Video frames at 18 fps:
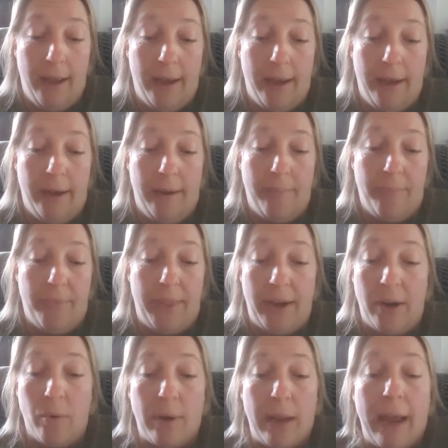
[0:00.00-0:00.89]

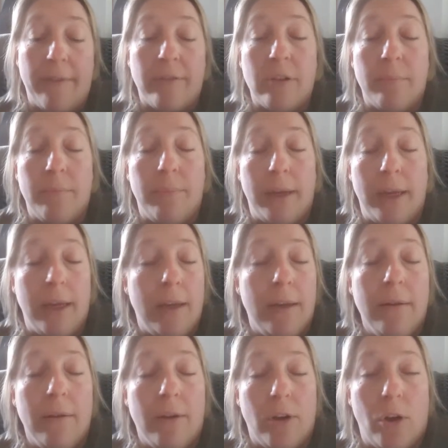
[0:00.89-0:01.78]
they don't have to
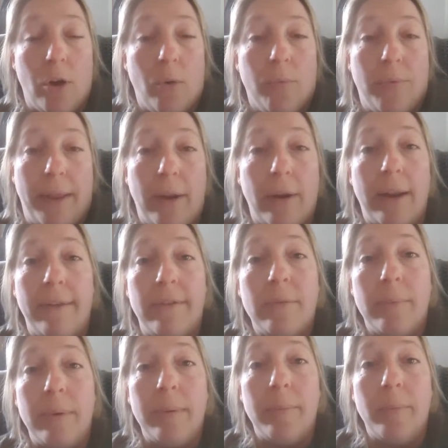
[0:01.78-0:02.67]
be, they don't
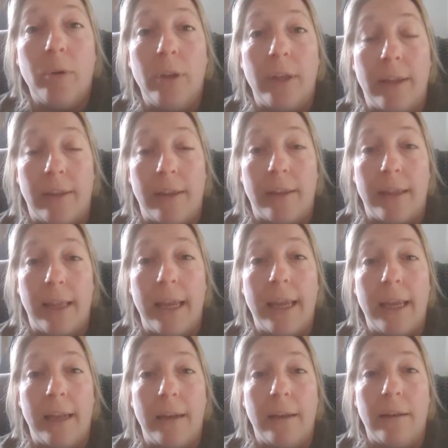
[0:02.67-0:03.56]
have to be bullied, that
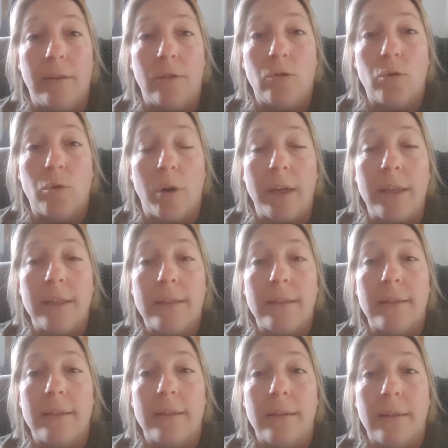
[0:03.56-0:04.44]
they can
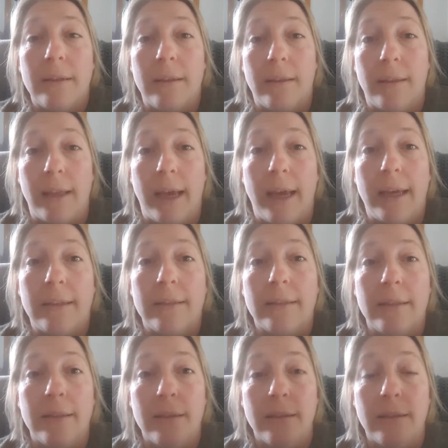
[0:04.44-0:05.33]
trust
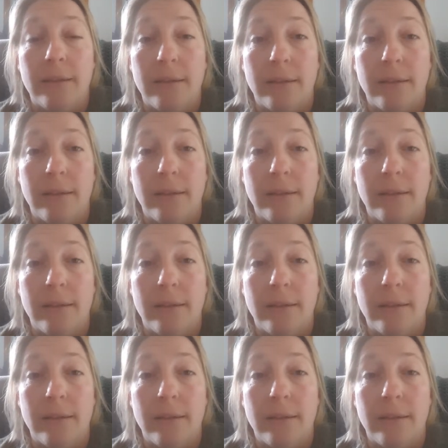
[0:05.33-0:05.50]
that